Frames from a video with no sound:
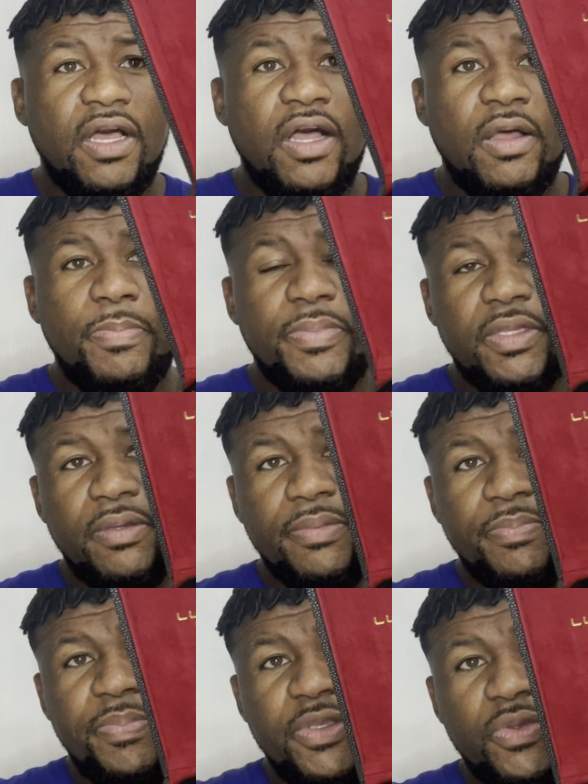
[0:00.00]
up
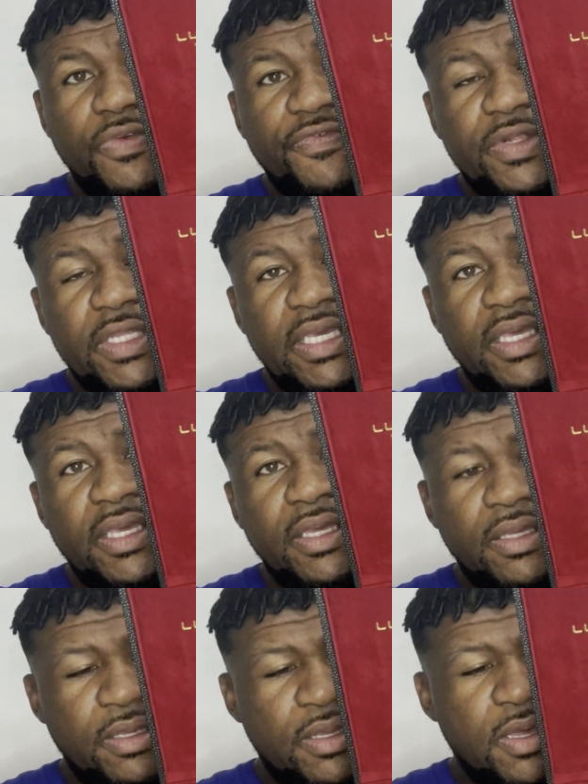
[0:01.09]
beautifully,
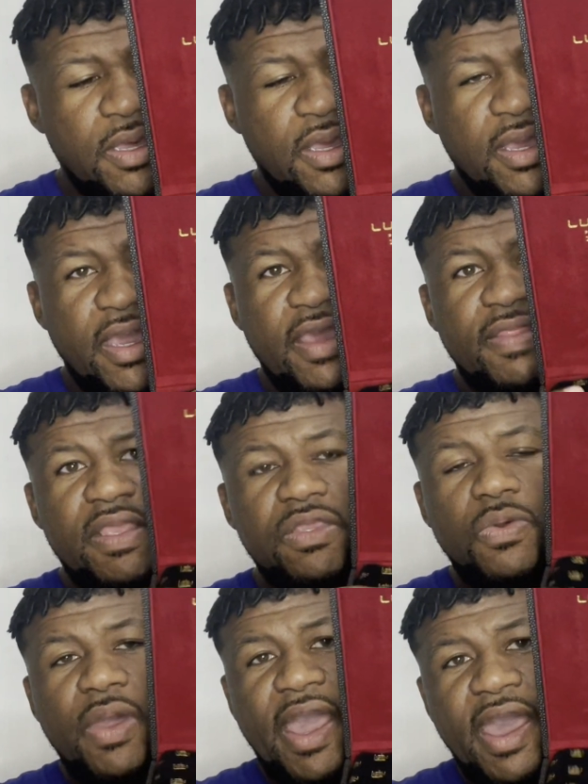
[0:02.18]
and then
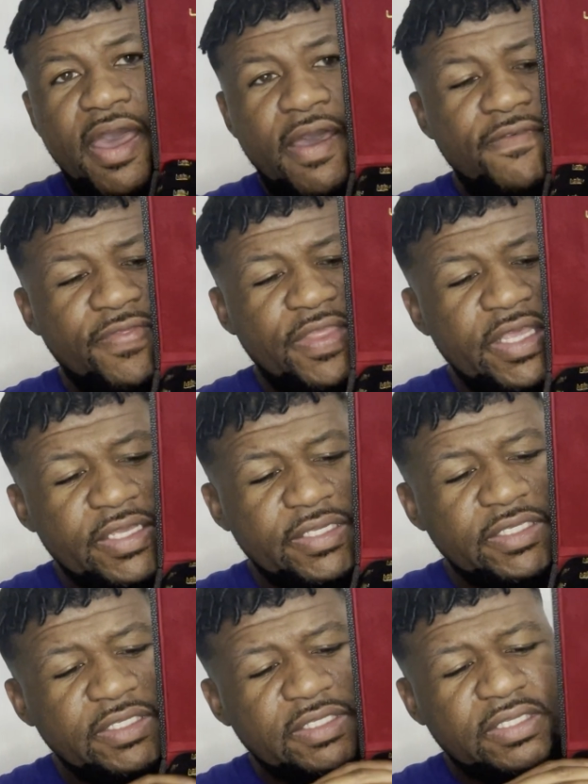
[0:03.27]
you have
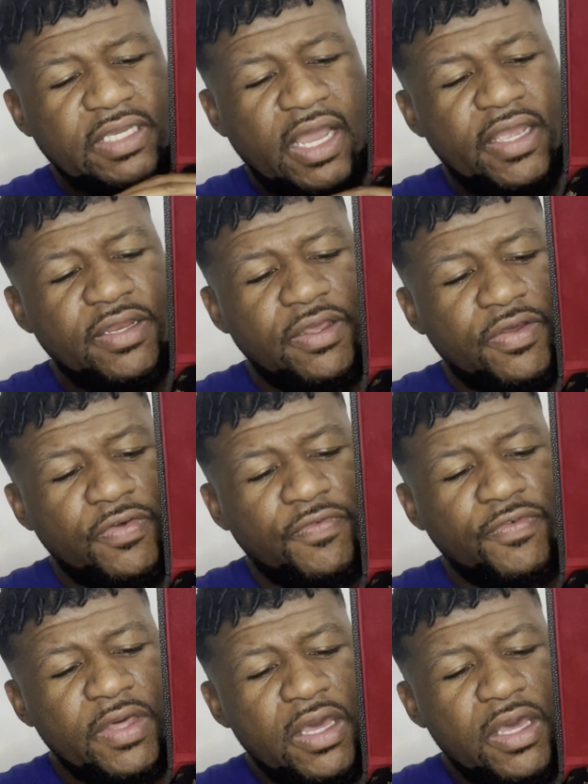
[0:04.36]
this kind of